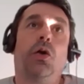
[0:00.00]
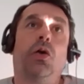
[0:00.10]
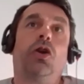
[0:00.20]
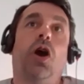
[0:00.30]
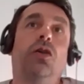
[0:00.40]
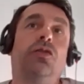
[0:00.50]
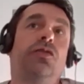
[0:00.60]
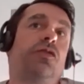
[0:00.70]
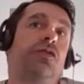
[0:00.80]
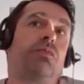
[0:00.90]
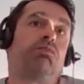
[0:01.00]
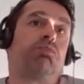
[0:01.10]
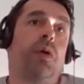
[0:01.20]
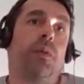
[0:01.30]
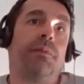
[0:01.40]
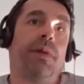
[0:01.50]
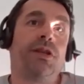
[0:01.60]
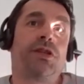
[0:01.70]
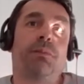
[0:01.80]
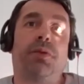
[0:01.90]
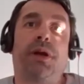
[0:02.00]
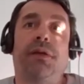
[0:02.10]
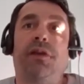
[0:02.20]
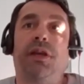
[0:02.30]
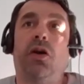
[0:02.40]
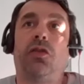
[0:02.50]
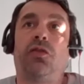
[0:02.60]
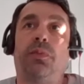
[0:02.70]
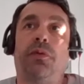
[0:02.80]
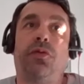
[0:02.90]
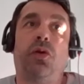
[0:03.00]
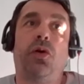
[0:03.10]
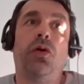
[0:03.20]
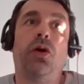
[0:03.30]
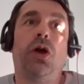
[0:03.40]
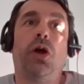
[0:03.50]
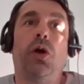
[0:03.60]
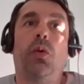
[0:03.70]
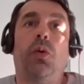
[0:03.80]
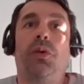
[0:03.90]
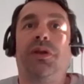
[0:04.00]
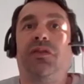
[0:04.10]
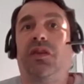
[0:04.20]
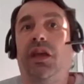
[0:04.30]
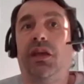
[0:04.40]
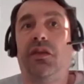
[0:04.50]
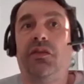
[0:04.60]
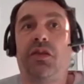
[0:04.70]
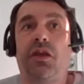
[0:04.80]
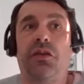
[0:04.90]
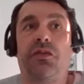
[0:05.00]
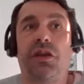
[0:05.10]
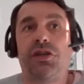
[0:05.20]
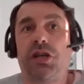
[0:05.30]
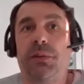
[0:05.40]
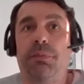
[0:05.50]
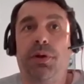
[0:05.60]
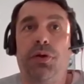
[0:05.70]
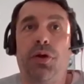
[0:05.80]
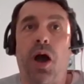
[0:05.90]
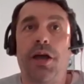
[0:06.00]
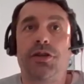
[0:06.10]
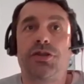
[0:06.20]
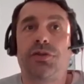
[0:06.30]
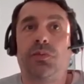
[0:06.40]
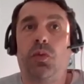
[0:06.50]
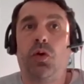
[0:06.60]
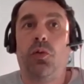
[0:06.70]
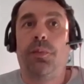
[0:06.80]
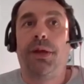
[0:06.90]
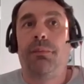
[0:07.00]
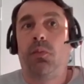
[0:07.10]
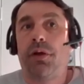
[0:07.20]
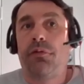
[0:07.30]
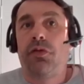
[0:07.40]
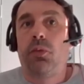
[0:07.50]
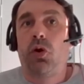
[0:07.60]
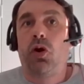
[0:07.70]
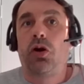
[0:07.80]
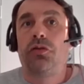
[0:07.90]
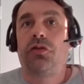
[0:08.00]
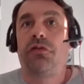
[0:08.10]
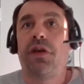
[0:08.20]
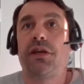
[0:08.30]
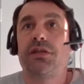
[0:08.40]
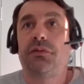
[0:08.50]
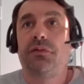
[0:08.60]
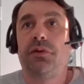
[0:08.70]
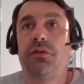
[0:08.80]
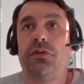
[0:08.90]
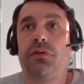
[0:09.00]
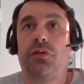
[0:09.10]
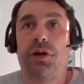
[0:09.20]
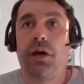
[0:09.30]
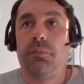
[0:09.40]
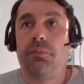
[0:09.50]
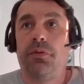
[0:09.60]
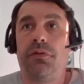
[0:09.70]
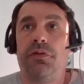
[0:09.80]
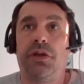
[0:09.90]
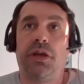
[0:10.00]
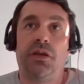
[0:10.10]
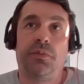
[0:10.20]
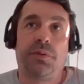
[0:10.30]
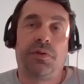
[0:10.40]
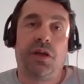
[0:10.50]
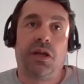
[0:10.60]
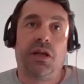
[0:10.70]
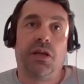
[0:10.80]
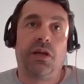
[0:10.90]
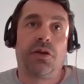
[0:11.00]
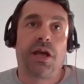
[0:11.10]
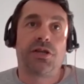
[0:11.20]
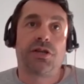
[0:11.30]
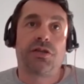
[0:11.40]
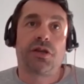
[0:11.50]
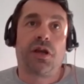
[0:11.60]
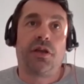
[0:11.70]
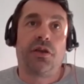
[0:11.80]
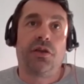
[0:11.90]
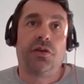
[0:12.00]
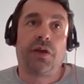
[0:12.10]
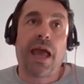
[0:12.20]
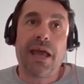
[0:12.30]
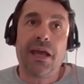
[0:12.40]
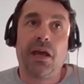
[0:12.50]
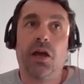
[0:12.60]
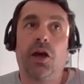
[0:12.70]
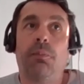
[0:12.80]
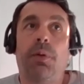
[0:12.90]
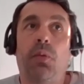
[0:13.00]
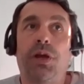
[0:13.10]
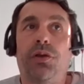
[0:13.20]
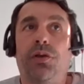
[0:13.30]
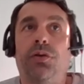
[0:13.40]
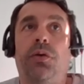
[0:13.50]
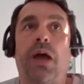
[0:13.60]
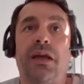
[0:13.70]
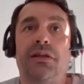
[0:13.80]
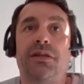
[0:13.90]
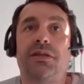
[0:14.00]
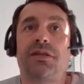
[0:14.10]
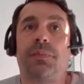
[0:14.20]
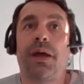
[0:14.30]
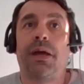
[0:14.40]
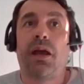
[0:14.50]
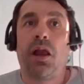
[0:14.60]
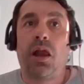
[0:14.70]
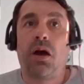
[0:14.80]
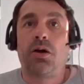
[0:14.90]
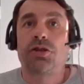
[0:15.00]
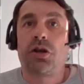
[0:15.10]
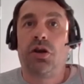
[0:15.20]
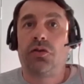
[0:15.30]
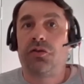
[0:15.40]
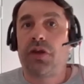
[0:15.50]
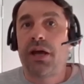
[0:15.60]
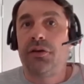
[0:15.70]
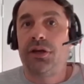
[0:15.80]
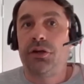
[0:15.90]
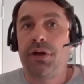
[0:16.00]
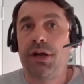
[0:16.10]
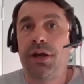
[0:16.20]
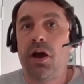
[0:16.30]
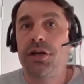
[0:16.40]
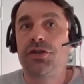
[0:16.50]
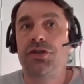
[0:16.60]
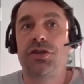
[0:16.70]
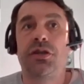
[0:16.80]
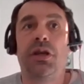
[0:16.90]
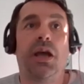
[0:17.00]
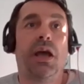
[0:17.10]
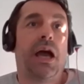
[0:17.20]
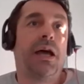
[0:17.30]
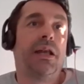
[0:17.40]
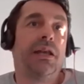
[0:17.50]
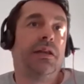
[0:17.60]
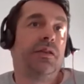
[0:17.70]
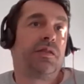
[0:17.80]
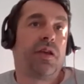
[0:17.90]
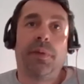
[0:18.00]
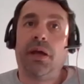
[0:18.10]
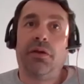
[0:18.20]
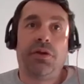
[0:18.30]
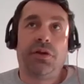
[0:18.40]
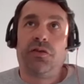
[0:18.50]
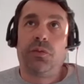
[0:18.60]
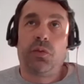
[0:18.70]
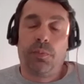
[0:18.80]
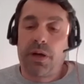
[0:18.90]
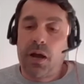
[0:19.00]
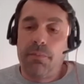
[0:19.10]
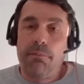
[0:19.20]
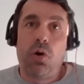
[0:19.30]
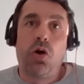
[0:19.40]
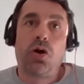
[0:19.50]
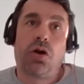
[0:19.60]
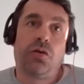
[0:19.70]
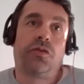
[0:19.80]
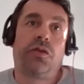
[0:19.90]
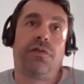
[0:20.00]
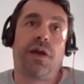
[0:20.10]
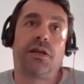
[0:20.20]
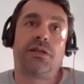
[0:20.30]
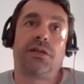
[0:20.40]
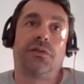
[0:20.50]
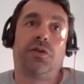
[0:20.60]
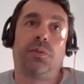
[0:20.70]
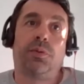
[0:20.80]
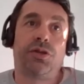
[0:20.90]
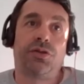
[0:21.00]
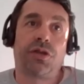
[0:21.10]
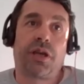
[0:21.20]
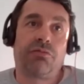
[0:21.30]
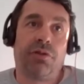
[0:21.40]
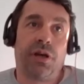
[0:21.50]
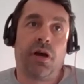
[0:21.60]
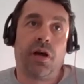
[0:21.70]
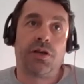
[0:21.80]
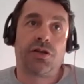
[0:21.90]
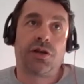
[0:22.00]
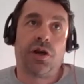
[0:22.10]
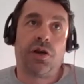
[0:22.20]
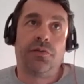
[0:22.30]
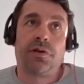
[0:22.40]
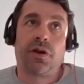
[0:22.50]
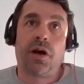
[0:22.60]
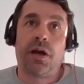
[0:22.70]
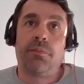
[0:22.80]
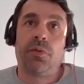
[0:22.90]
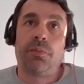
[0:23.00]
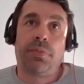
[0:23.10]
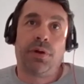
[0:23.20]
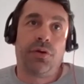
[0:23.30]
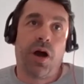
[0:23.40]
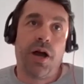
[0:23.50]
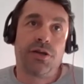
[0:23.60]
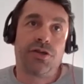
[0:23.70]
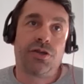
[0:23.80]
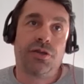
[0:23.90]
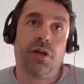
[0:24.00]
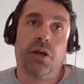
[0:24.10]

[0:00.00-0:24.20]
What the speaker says: Costs, and we mentioned briefly costs before. What we see is that essentially blue hydrogen will be one of the more cost-effective routes for a number of years, particularly in locations like the UK. But we do anticipate a large cost down in green hydrogen, and in some areas it will become more cost-effective to produce green hydrogen over time than blue hydrogen,